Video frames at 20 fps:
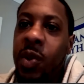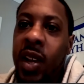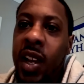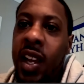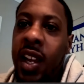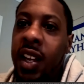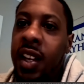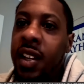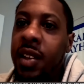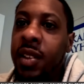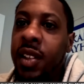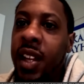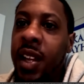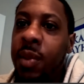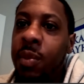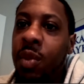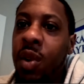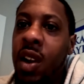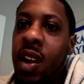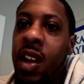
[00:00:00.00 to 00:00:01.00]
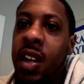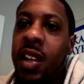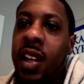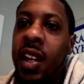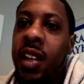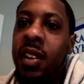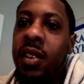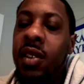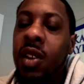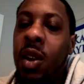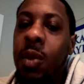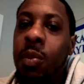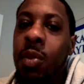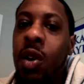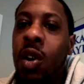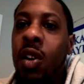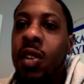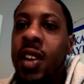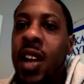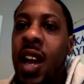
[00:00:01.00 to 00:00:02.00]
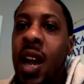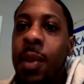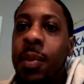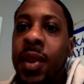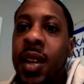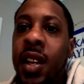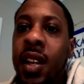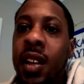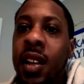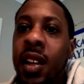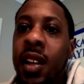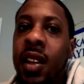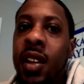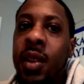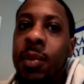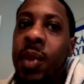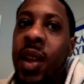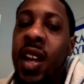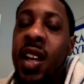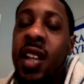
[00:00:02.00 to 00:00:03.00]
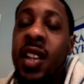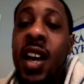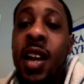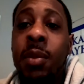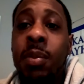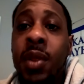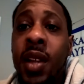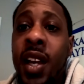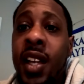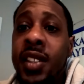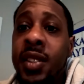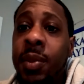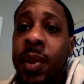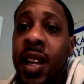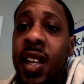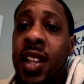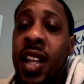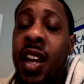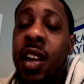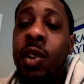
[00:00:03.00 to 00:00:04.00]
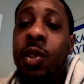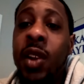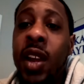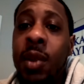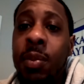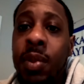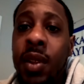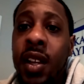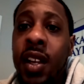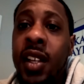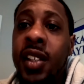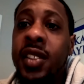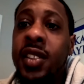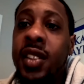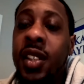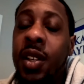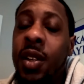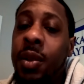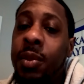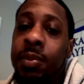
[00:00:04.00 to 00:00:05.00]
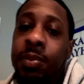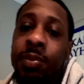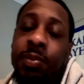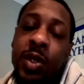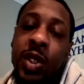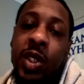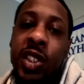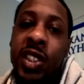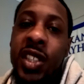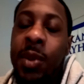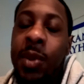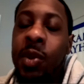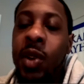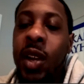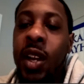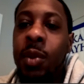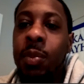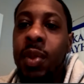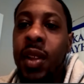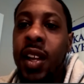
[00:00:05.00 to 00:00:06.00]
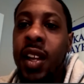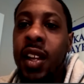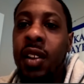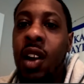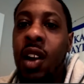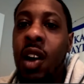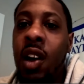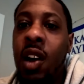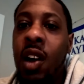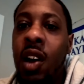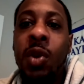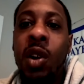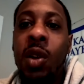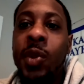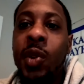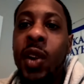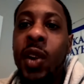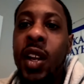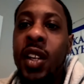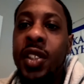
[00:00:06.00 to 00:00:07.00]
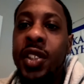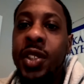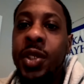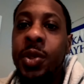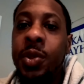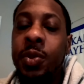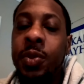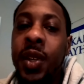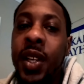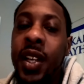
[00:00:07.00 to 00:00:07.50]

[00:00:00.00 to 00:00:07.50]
Wade and, and Bron that are ball dominant and, and, make a lot of plays and make a lot of great plays. Um, you just got to be ready to play off the ball, be ready to shoot.